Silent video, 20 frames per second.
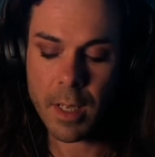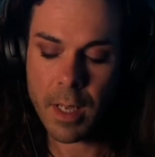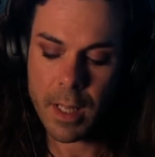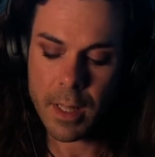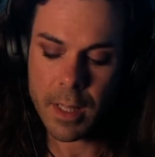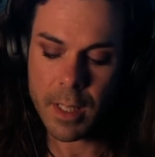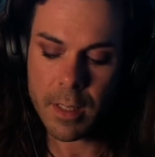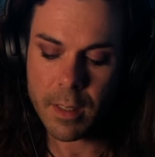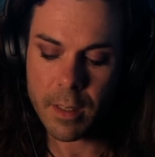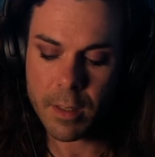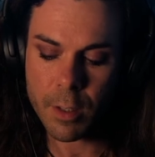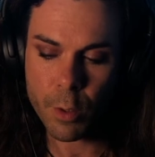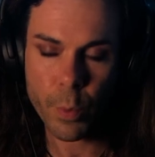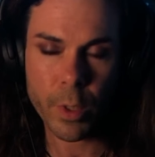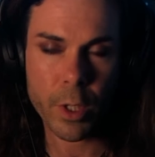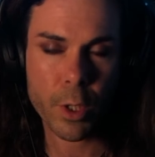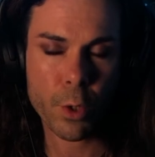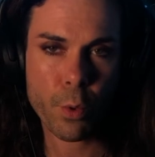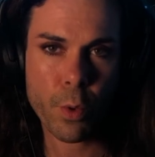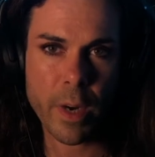This is a
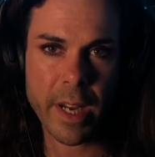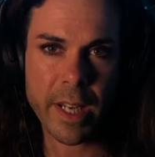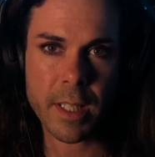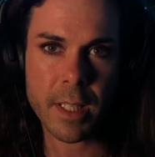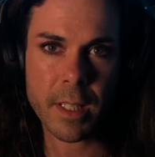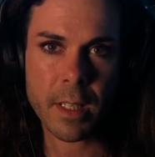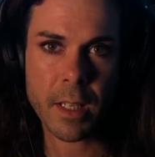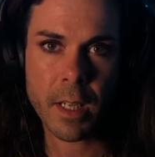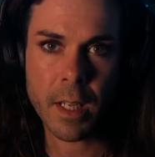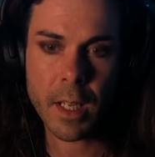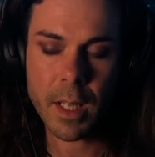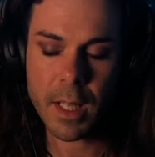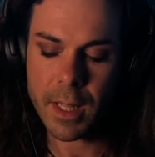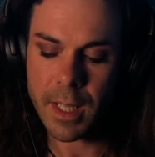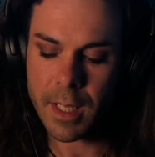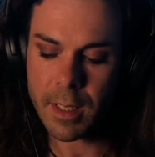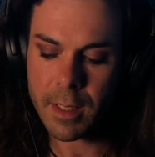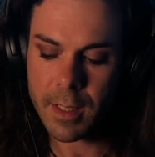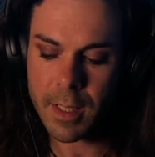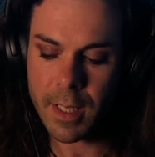retreat.
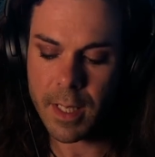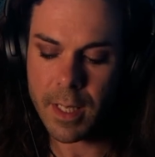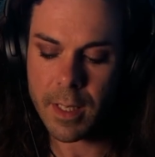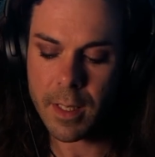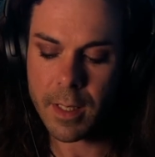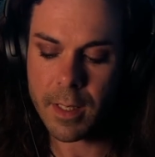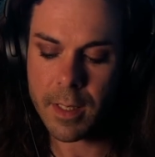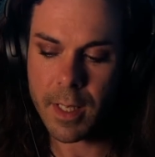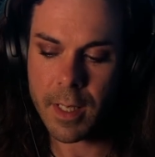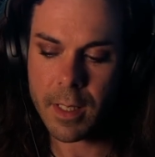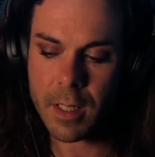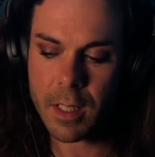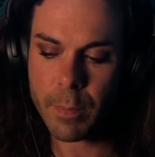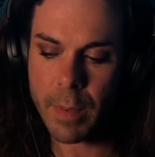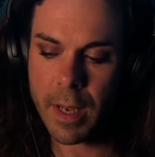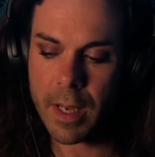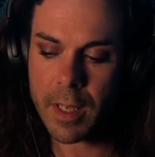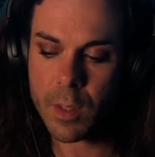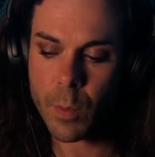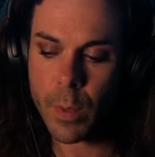This is a
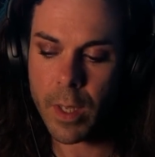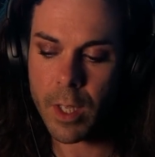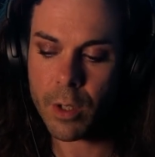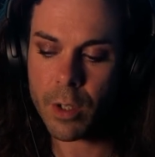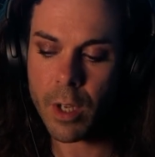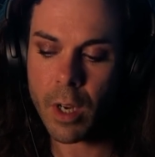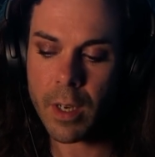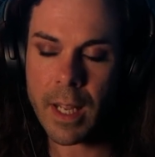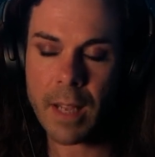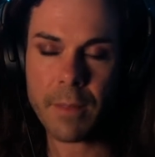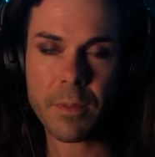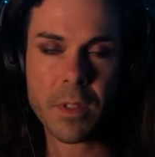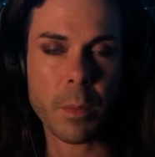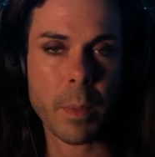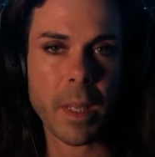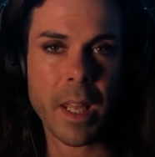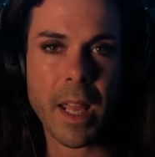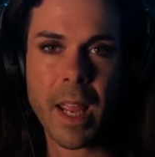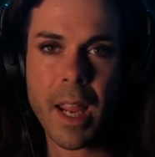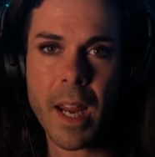space where you don't have to
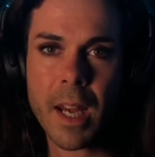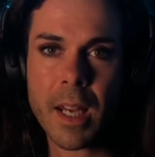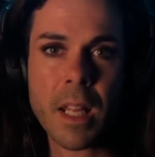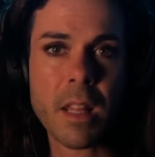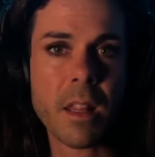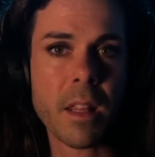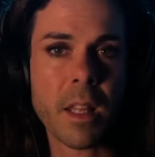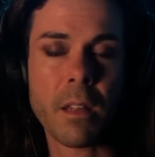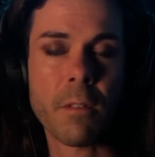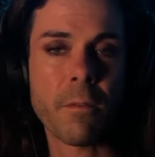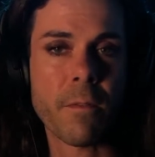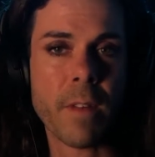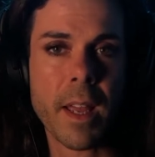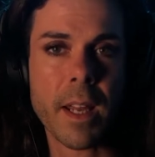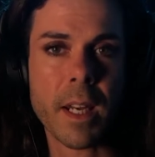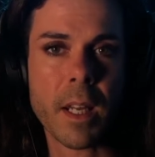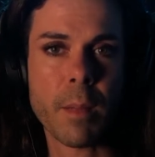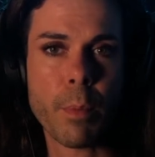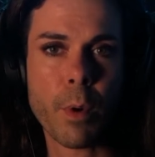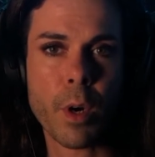be anything for
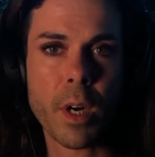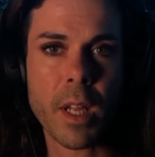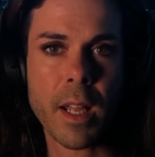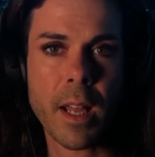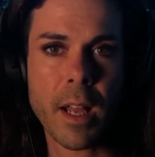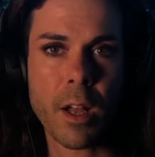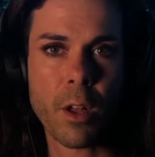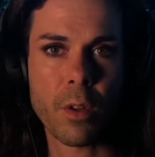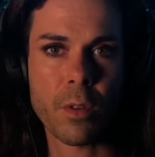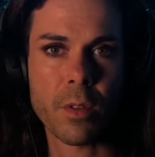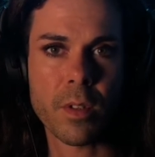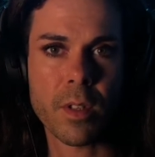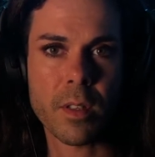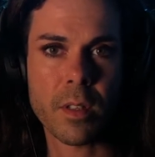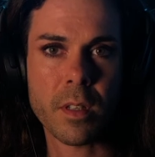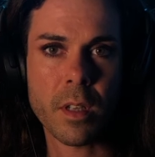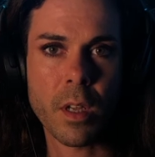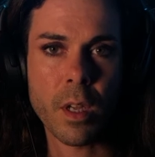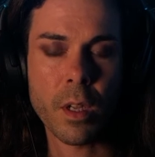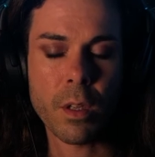anybody else.
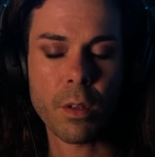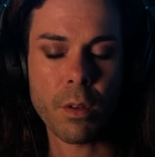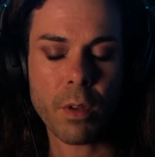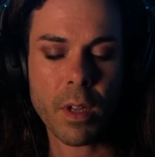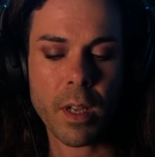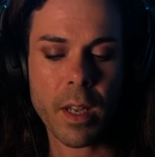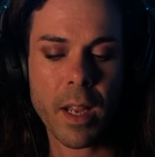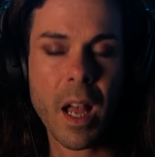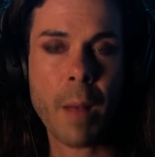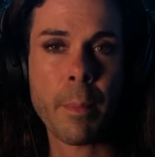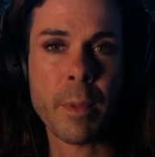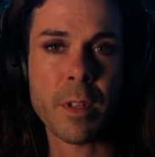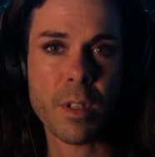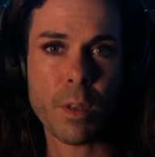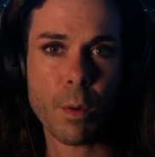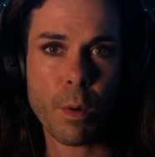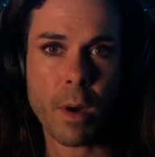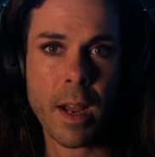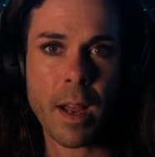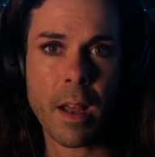You can come as
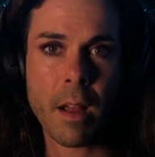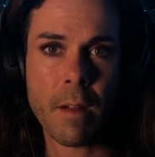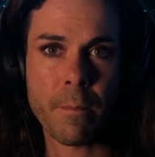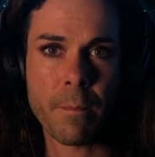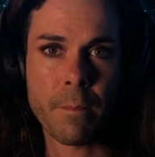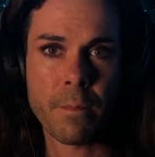you are.